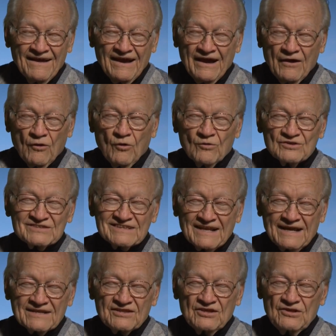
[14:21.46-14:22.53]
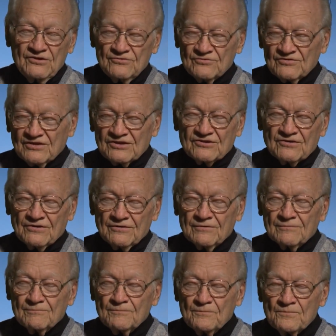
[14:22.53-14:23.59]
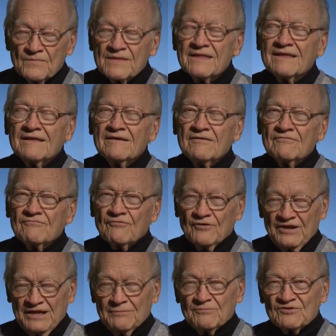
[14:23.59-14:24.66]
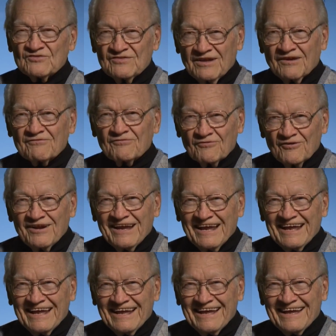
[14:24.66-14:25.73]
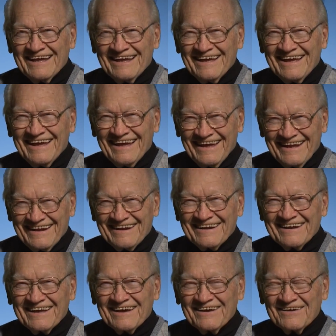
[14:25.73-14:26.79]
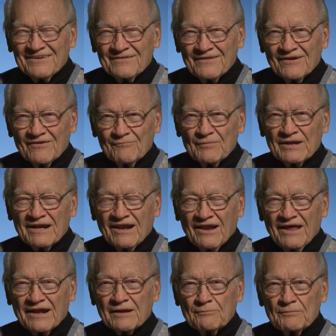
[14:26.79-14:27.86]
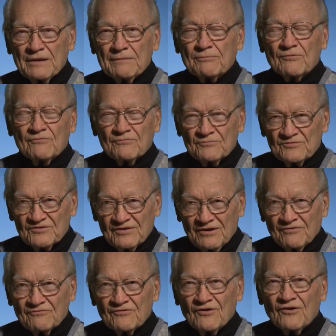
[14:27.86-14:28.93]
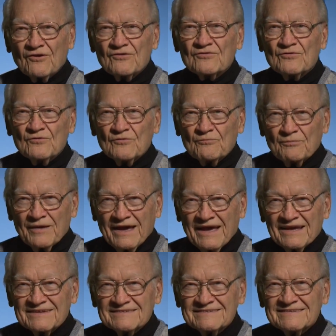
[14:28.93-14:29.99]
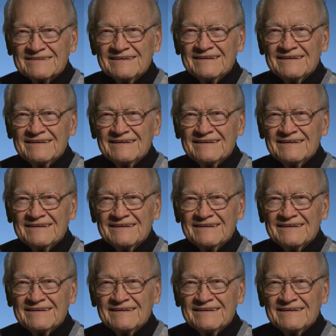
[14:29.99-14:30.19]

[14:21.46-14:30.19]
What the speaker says: I always like to use the term, freedom is not free. And there have been a lot of people from Cedar Falls who have passed,